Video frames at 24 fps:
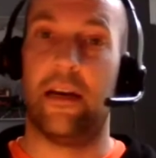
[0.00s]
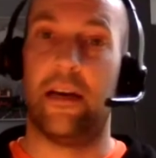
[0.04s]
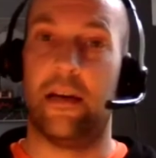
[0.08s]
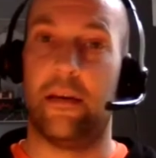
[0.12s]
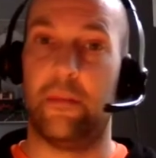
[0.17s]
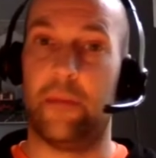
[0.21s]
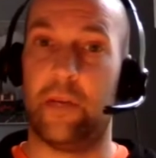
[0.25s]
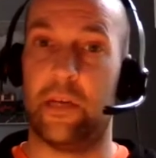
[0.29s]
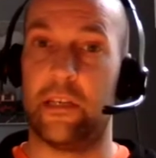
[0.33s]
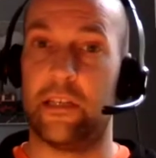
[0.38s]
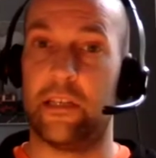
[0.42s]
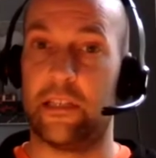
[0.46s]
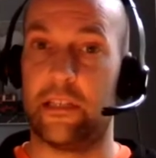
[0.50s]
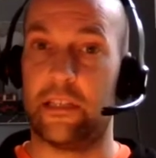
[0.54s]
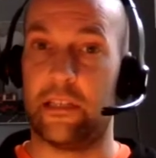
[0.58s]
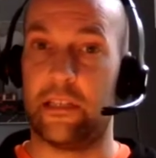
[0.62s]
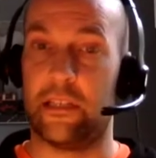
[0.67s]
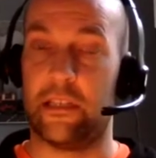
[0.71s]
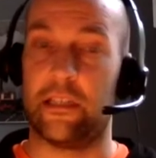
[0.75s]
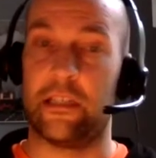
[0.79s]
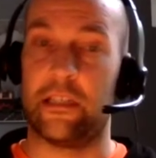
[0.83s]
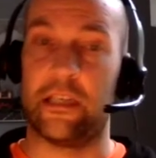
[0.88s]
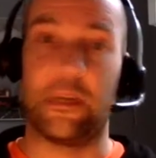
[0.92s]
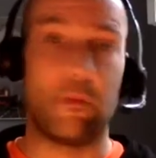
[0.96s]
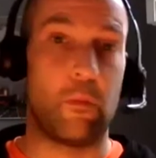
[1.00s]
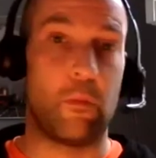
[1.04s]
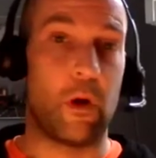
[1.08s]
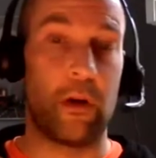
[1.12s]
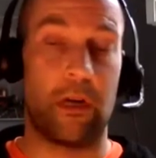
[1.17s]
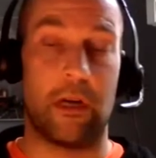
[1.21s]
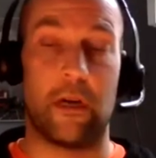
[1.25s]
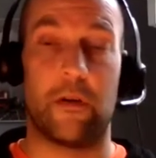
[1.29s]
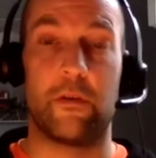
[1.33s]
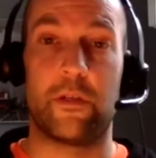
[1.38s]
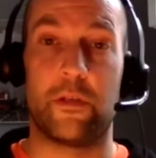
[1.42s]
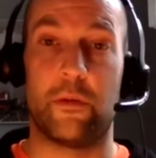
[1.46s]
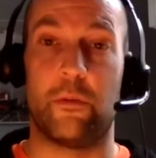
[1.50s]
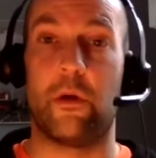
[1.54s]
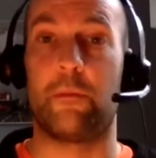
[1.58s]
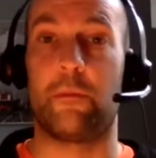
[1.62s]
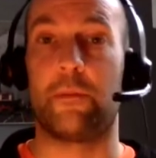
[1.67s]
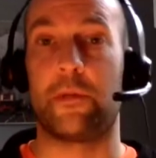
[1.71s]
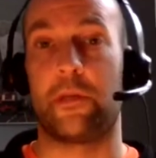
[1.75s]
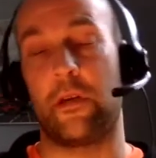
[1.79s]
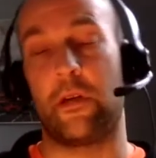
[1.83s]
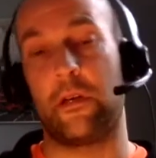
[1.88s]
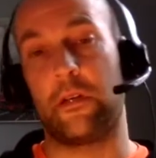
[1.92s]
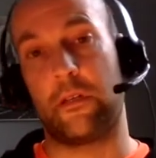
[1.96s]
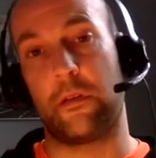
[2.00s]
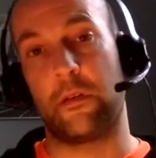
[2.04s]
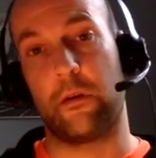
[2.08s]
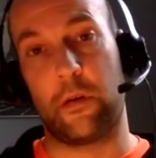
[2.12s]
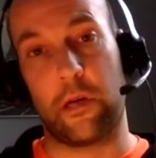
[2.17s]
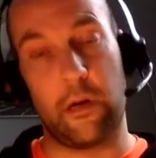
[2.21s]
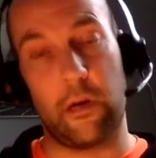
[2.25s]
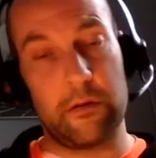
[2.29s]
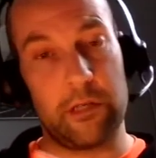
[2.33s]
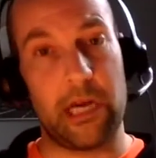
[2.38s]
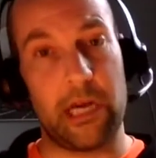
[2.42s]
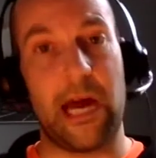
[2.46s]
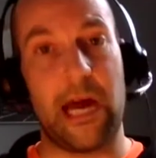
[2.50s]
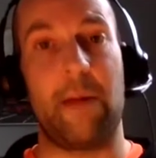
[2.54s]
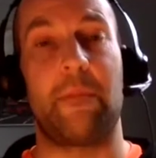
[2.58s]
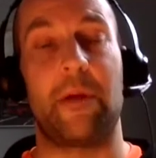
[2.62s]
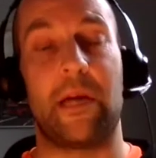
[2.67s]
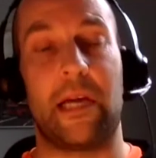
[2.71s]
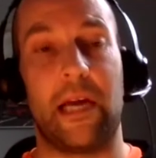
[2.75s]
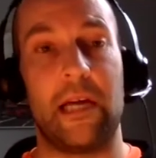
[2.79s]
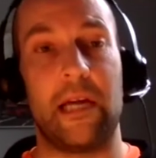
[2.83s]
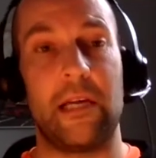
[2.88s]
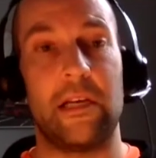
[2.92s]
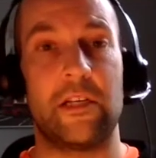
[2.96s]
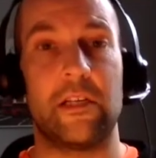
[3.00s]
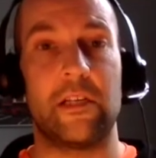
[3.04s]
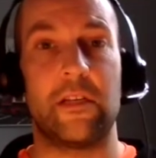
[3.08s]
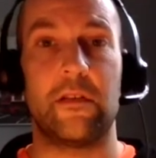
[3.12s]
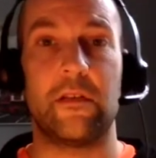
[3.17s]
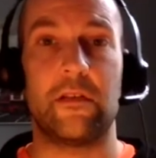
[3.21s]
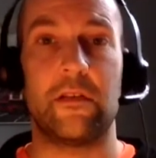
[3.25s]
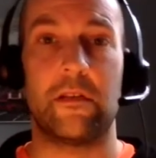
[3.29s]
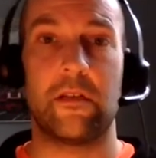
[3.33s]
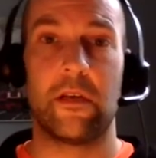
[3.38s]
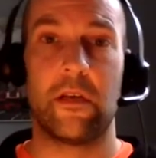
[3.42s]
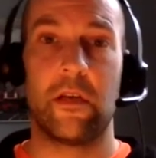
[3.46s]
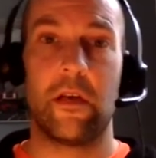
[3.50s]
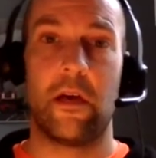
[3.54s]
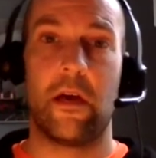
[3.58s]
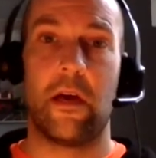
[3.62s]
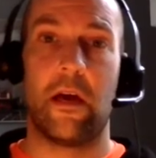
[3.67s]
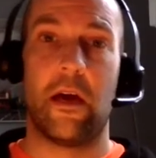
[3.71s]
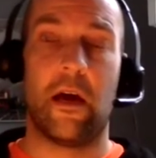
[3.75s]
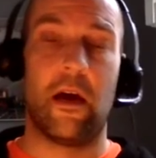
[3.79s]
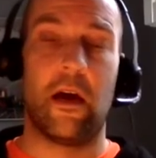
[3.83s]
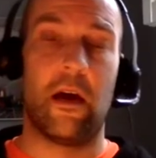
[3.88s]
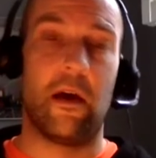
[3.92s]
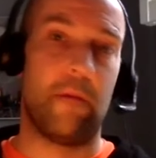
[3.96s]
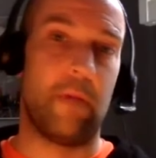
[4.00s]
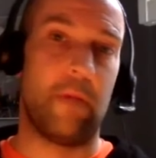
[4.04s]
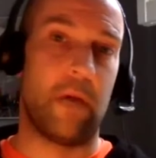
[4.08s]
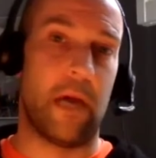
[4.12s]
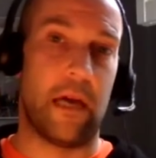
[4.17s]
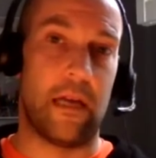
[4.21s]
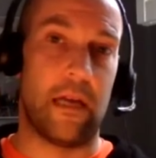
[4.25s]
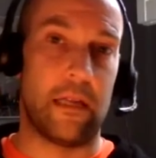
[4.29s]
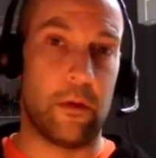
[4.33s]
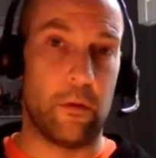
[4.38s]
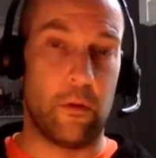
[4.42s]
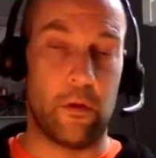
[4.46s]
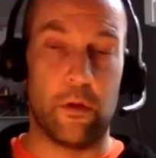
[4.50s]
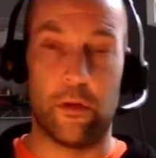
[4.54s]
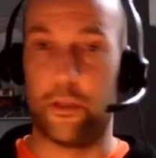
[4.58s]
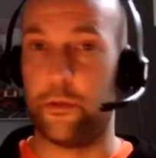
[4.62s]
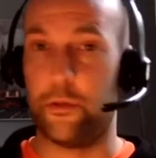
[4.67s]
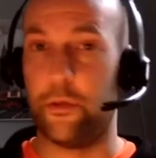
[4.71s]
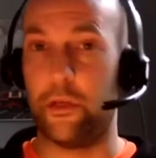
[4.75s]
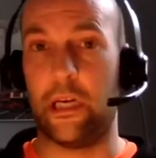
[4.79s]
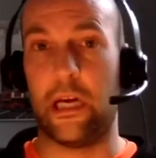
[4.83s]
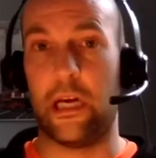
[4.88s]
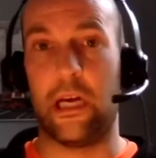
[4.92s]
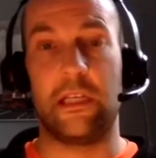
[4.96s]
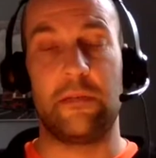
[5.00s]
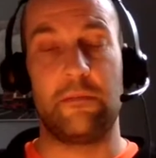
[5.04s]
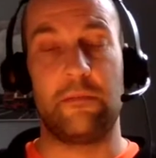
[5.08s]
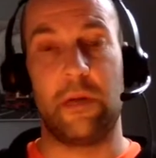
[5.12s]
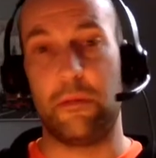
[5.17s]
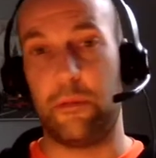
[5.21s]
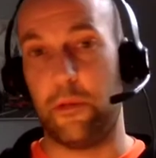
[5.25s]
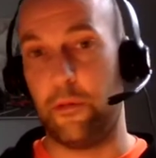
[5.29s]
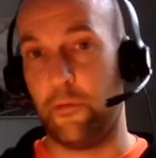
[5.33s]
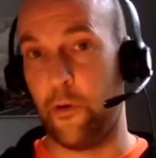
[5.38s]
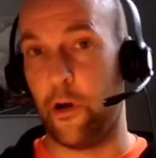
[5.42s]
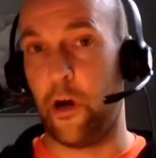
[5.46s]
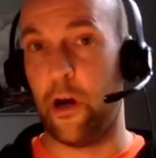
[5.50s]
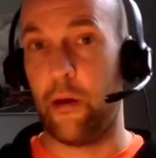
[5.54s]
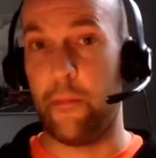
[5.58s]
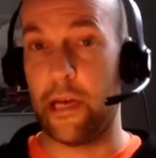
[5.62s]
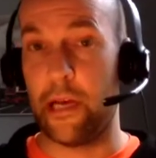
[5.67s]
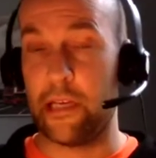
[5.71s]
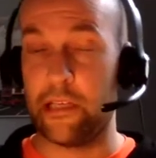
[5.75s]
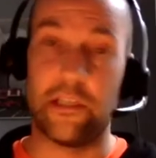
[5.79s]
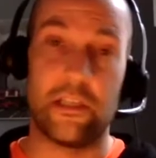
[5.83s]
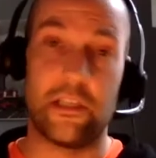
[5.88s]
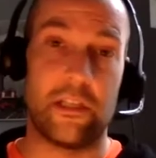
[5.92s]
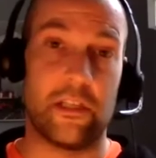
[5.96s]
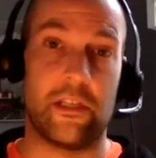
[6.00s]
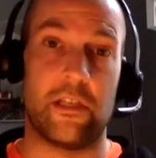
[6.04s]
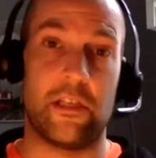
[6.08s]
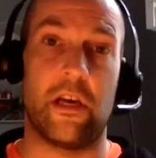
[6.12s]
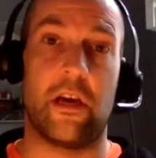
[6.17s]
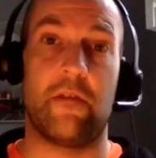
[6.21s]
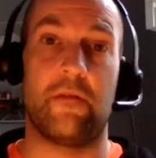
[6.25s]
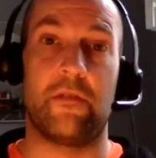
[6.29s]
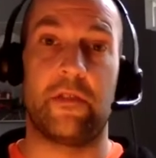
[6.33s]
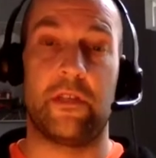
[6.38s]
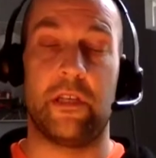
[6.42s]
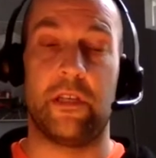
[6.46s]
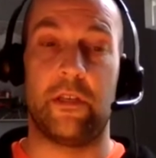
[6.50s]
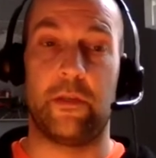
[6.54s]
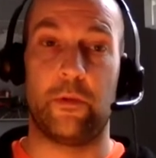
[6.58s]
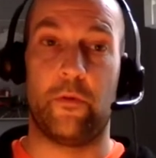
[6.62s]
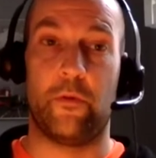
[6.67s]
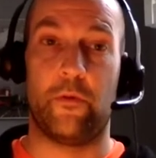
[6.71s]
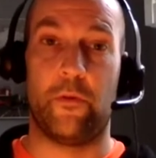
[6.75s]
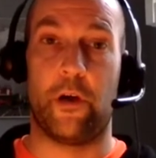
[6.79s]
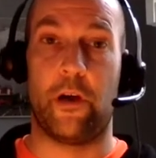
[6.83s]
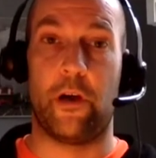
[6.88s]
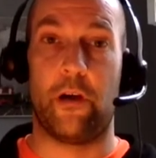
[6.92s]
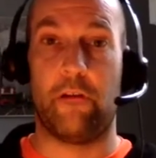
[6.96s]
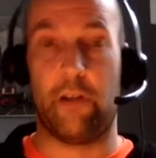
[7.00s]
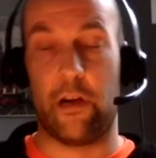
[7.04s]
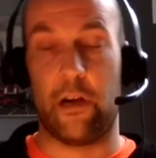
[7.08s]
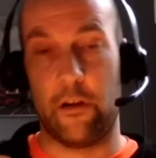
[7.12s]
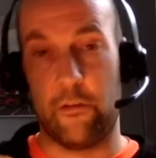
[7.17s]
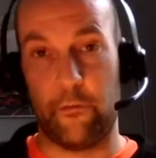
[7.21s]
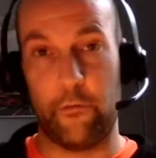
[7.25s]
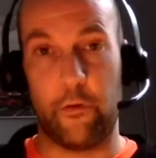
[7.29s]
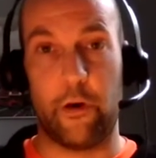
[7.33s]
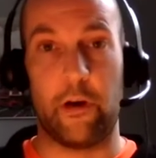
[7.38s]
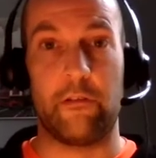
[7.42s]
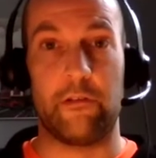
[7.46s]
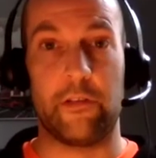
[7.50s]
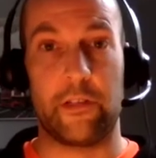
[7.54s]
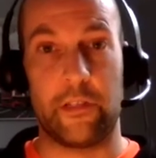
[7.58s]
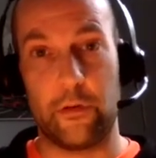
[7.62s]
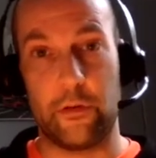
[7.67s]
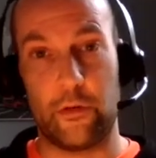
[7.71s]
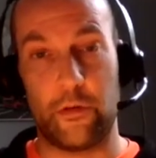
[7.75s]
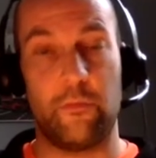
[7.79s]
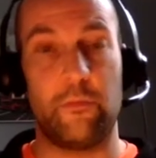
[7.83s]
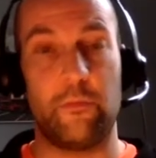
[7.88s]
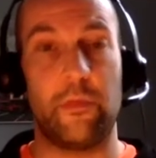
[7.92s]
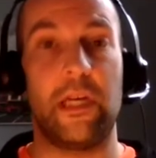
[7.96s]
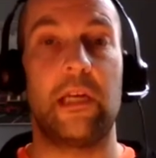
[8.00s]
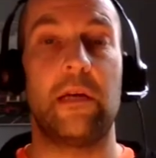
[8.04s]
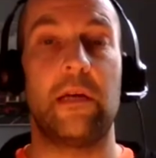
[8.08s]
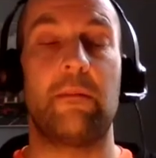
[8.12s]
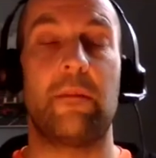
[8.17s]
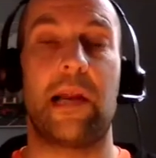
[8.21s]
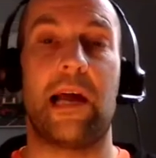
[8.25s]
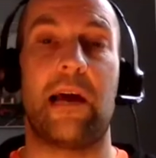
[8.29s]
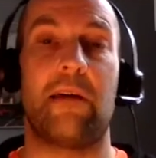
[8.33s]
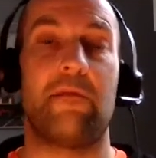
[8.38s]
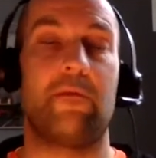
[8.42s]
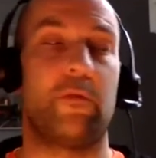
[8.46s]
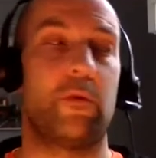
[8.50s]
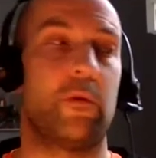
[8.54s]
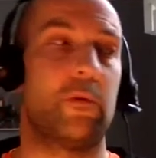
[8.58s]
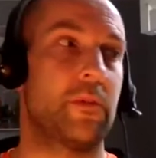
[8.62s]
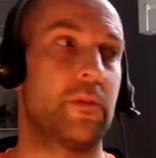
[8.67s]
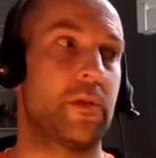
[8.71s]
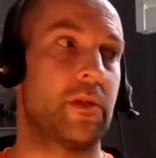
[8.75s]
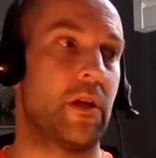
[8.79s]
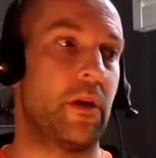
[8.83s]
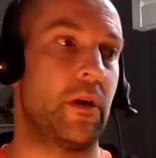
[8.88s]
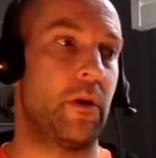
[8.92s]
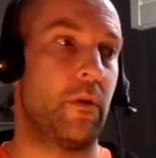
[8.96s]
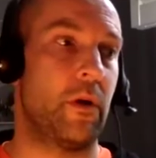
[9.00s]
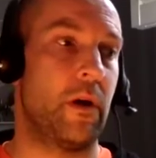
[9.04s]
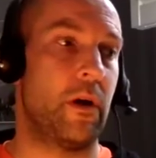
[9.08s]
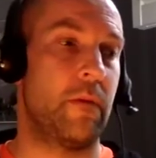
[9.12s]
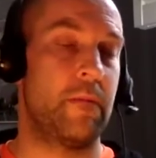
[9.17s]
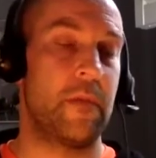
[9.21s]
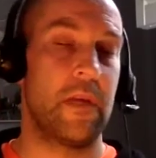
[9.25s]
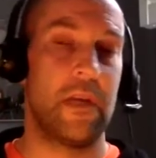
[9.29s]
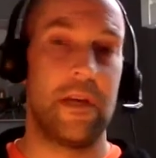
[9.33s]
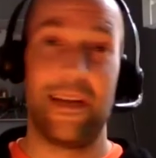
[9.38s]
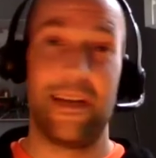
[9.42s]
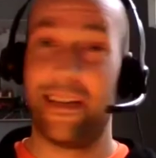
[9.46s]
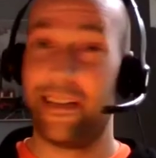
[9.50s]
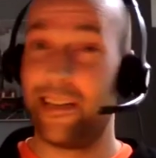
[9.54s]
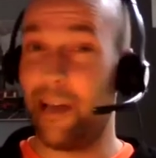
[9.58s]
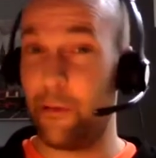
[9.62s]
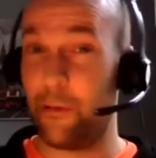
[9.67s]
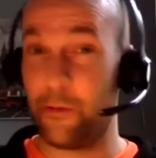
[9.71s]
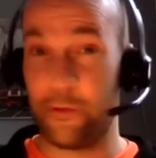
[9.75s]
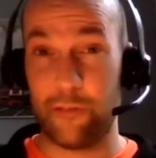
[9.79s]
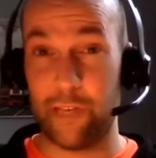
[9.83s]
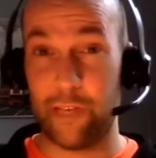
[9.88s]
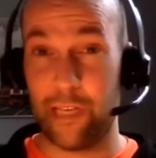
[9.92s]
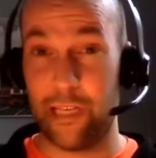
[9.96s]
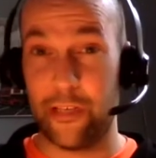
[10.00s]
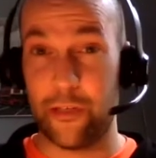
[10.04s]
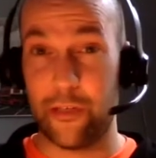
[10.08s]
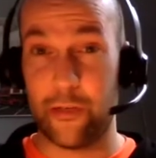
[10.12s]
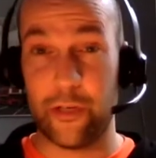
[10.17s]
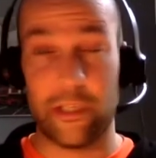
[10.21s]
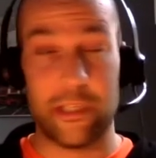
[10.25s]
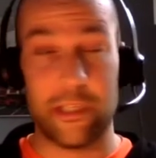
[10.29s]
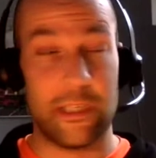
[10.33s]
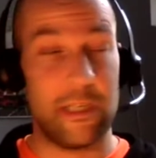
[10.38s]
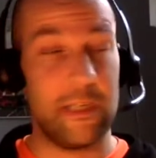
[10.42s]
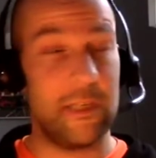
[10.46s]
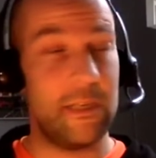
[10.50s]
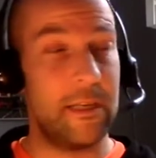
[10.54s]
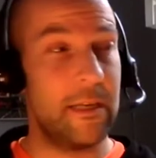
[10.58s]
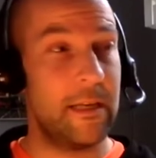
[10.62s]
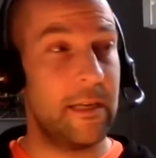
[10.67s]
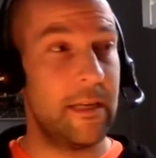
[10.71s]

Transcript: because they won't go to websites, they'll go to applications. And they'll look to engage maybe via messenger services or via a social media platform. So that was really interesting.